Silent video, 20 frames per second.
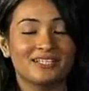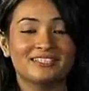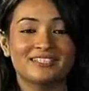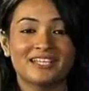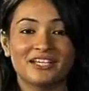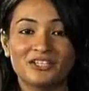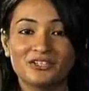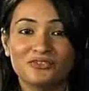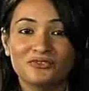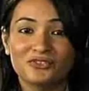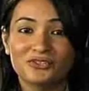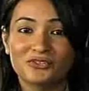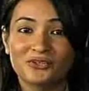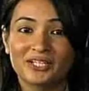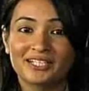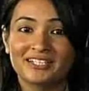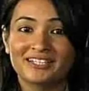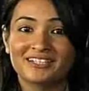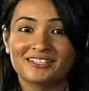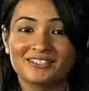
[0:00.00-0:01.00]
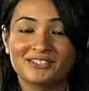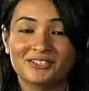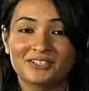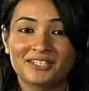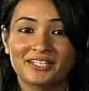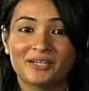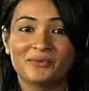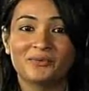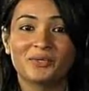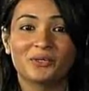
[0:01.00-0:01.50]
Thank you for joining us
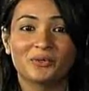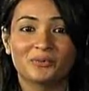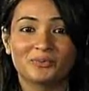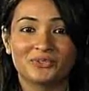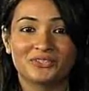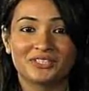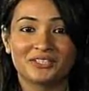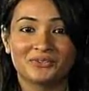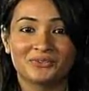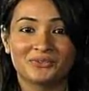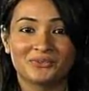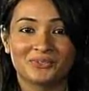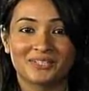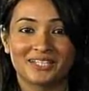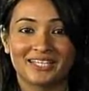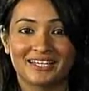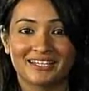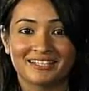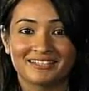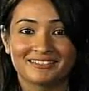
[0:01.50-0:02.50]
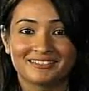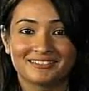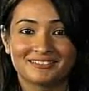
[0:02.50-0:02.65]
today. We hope to see you soon again.